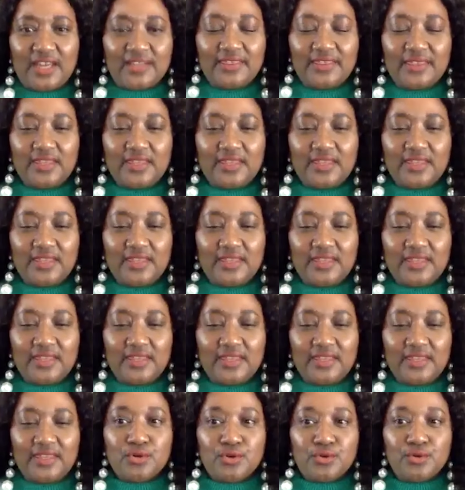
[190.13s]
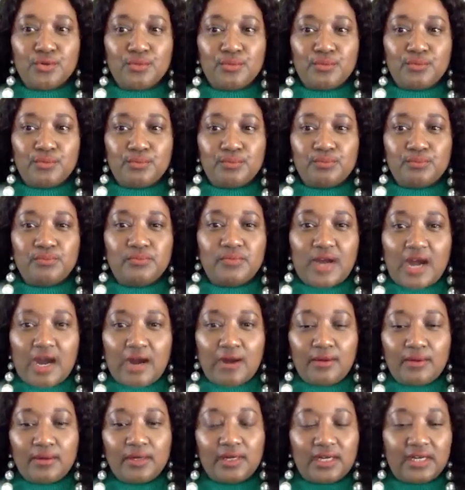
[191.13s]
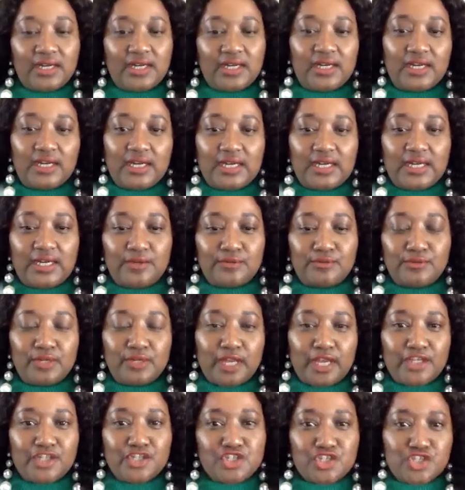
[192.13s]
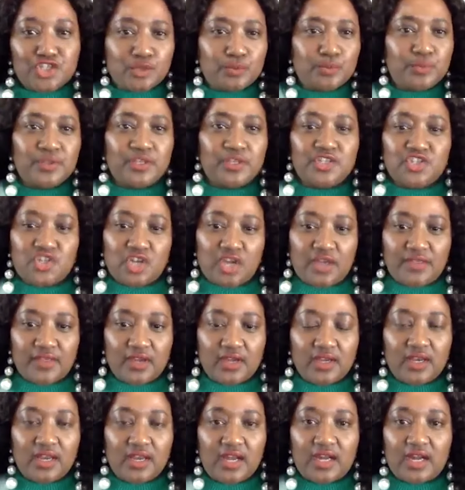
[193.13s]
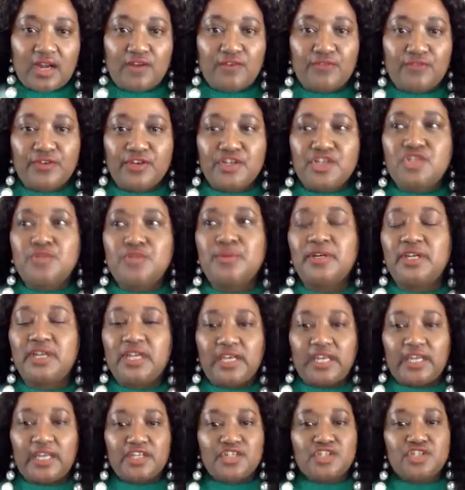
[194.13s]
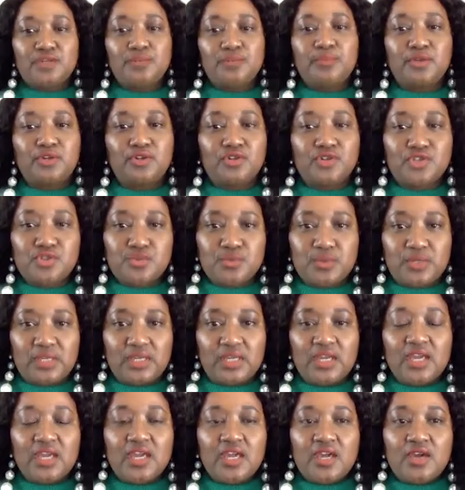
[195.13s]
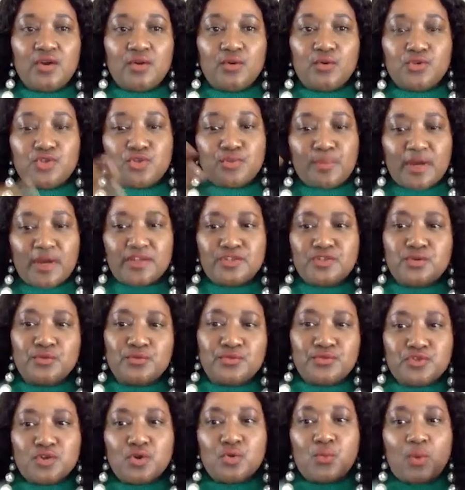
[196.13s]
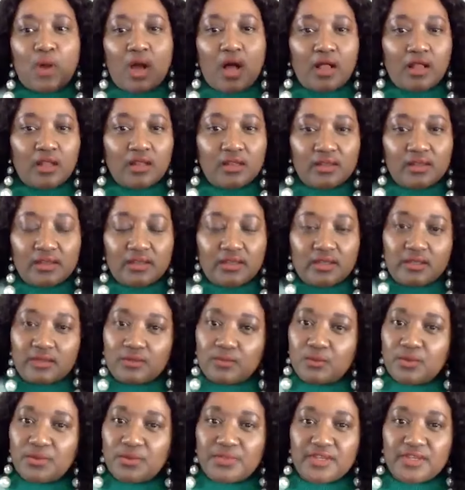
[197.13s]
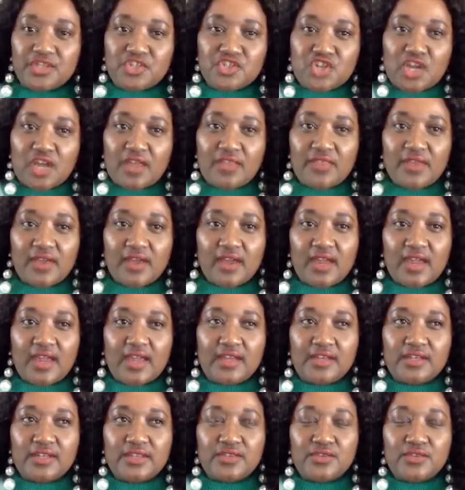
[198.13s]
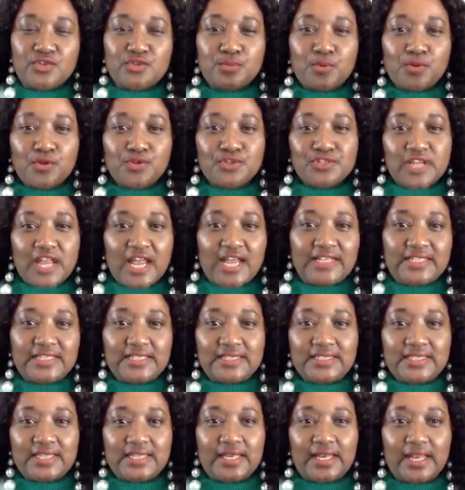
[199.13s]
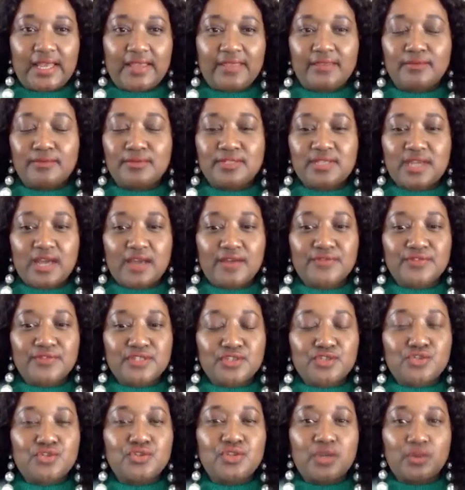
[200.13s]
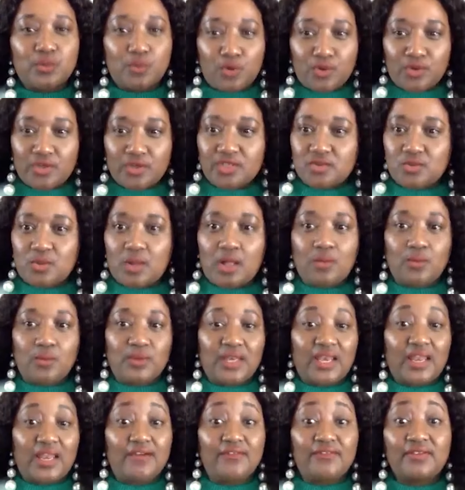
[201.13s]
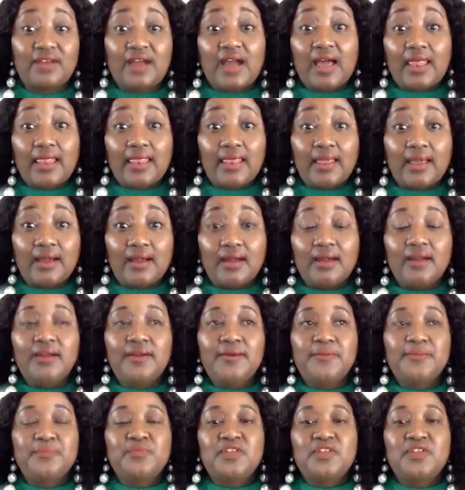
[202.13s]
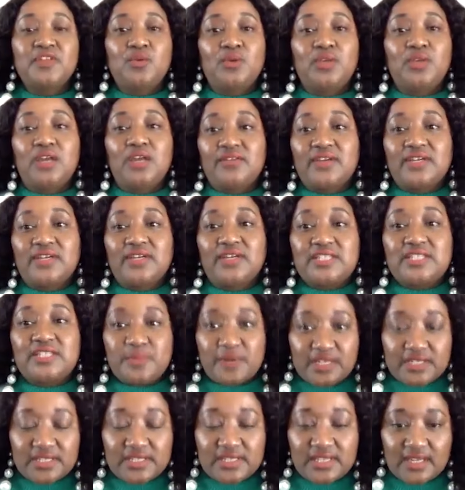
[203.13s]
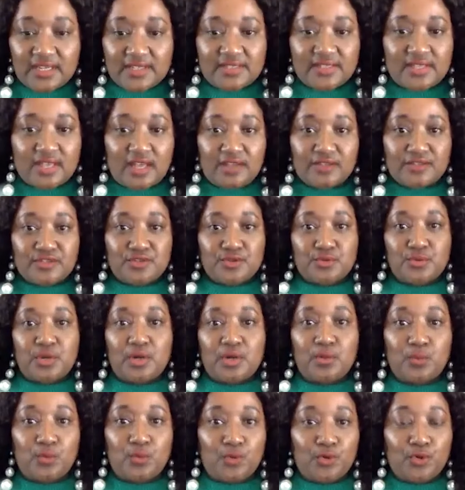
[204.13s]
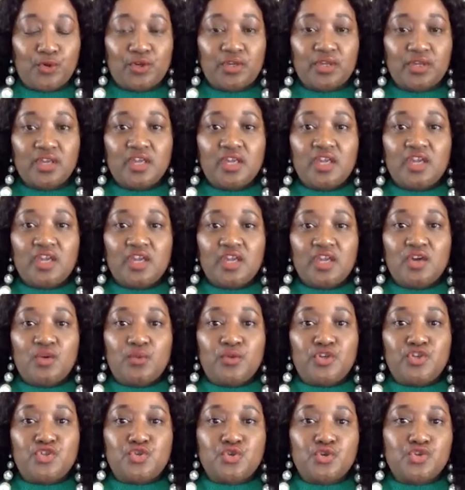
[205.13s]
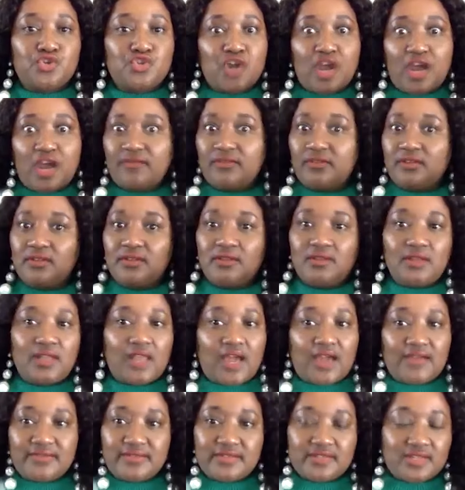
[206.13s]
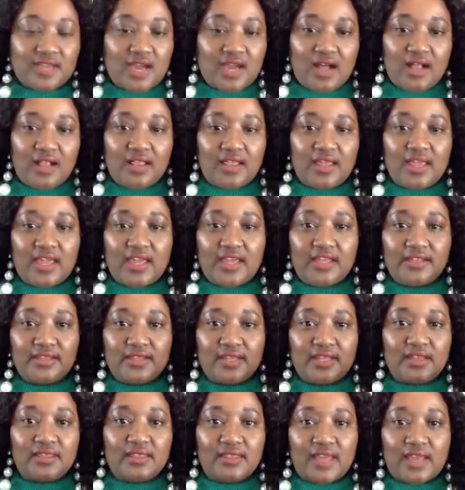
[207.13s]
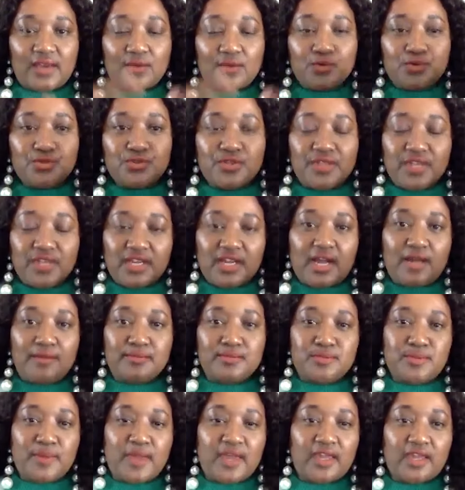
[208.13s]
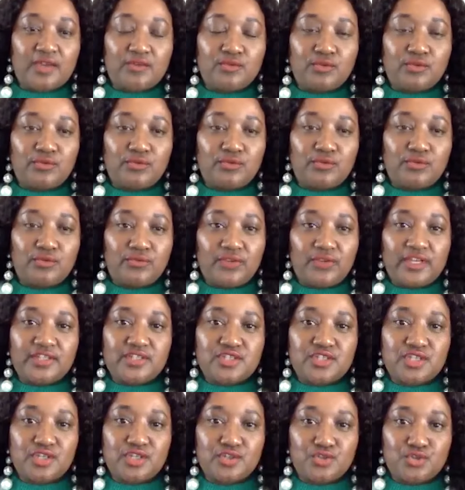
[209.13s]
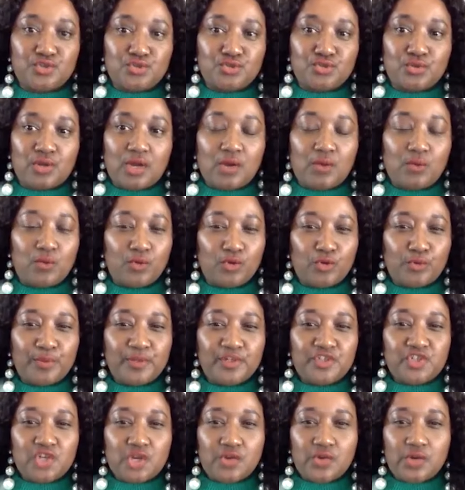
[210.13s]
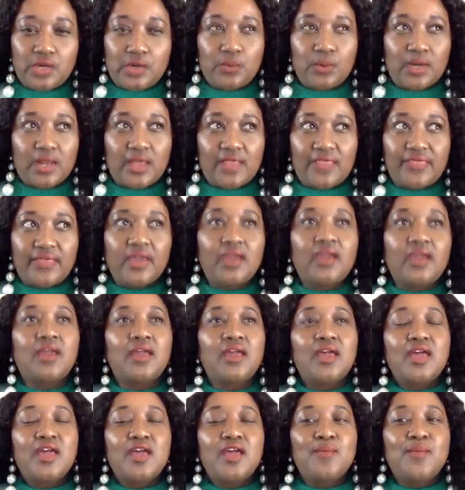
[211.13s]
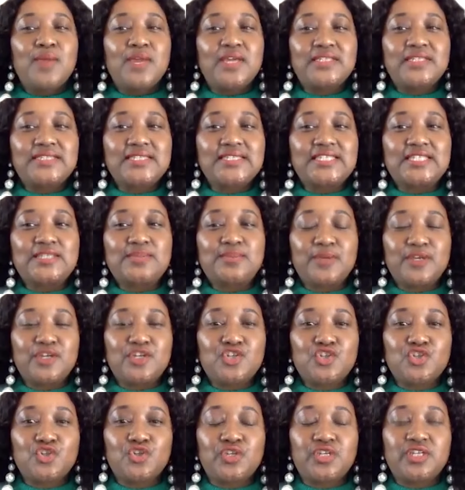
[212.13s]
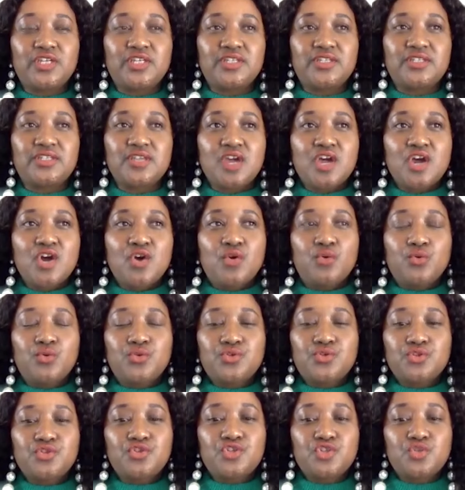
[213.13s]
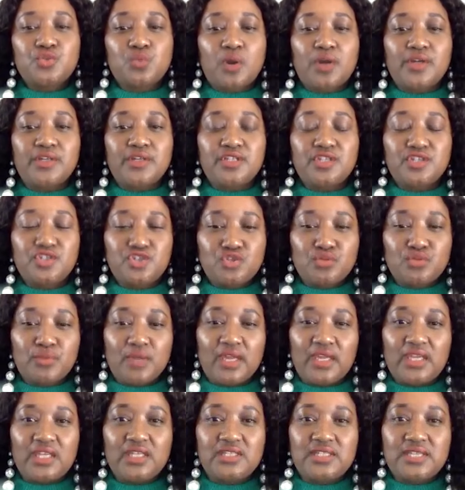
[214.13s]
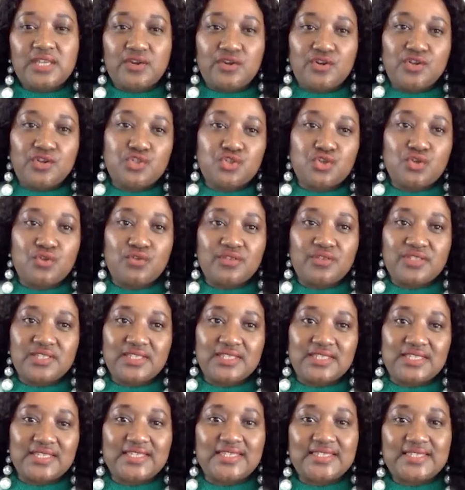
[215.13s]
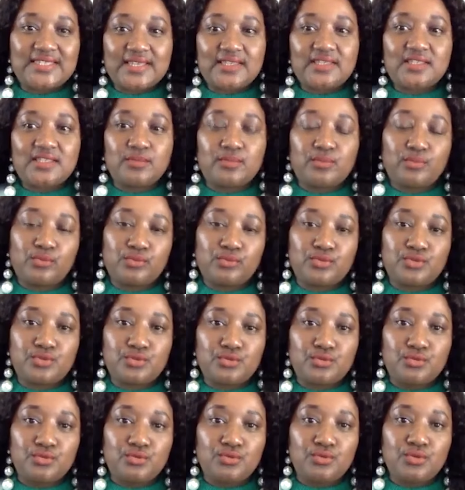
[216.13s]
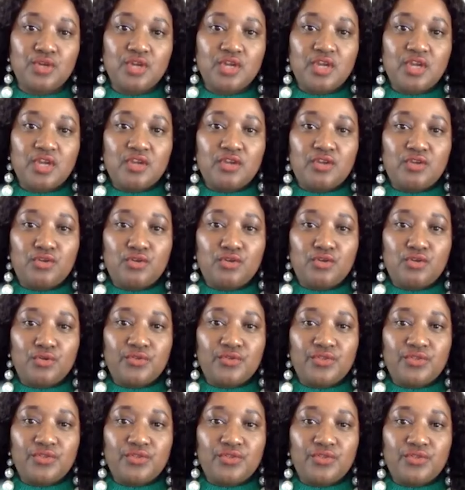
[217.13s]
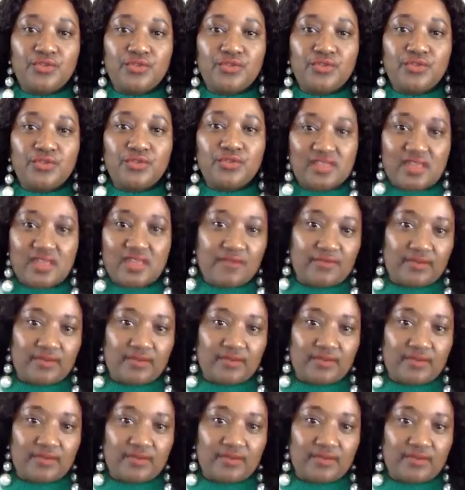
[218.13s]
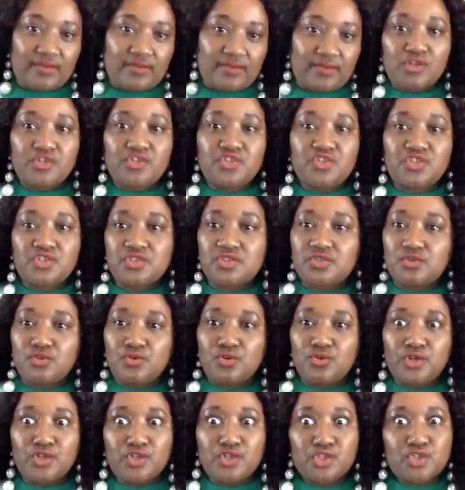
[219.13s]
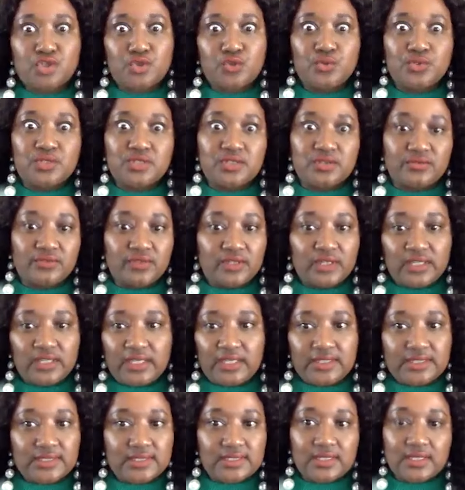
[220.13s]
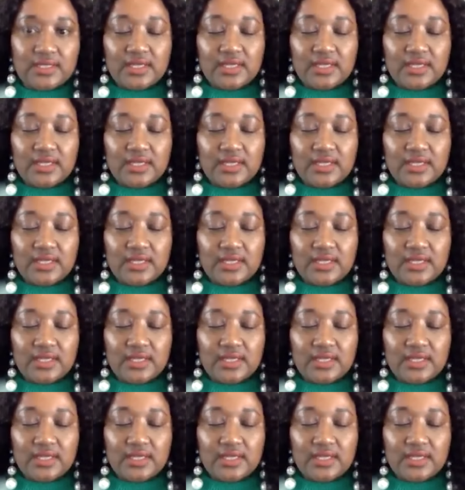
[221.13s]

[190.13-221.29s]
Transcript: I think also our relationship with each other, like our friendship and connection, because we also bounce off so well with each other, and those personalities then lend themselves into their work as well. We love color, we love expressing ourselves through our work, we enjoy travel, lifestyle, and then that also then comes back and reflects into our work. But generally what I think makes us special is also just wanting to make interior services accessible to, the ordinary South African, and not just, an exclusive elite